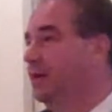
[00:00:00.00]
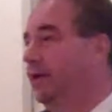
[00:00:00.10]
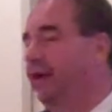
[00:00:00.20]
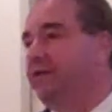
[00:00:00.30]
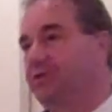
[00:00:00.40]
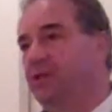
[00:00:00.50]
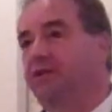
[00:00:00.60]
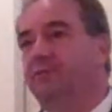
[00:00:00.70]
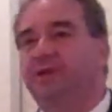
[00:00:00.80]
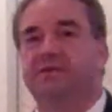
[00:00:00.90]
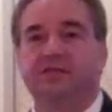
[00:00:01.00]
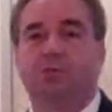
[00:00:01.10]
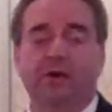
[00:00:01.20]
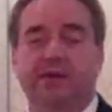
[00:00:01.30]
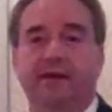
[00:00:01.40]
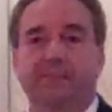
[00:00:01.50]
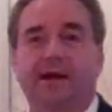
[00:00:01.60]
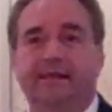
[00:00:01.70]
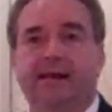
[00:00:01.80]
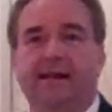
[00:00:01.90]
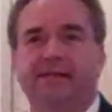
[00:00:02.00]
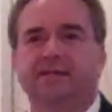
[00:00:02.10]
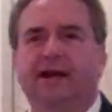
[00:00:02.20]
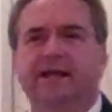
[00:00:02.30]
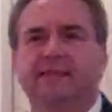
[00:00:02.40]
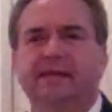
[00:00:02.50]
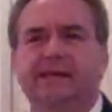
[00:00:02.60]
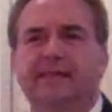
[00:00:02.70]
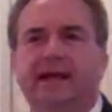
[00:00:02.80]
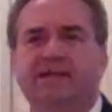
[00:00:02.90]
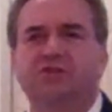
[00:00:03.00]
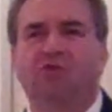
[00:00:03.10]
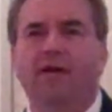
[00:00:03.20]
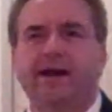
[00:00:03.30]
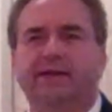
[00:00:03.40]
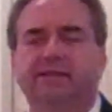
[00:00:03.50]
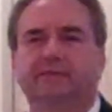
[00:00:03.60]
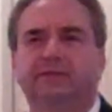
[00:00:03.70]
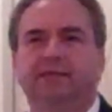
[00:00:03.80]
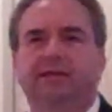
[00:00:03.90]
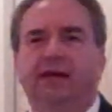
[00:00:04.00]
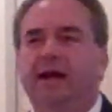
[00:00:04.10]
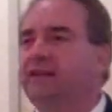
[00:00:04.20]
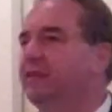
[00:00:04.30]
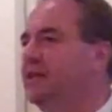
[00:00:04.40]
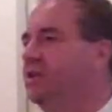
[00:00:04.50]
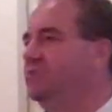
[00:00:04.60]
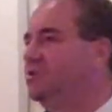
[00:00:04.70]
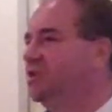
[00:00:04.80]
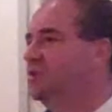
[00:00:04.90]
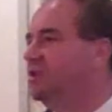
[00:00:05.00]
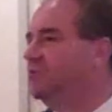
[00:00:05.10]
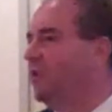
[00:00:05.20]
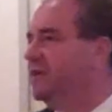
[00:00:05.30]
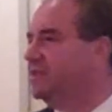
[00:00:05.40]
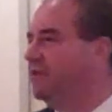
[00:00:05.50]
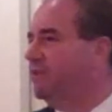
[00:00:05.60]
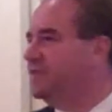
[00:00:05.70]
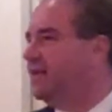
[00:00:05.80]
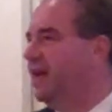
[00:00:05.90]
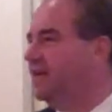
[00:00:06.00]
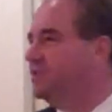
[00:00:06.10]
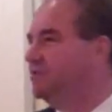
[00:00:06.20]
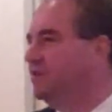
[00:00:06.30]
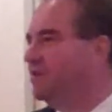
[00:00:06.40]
And she looked at me and she said, what do you think about that? I said, I think that's great. I think you should just raise every tax,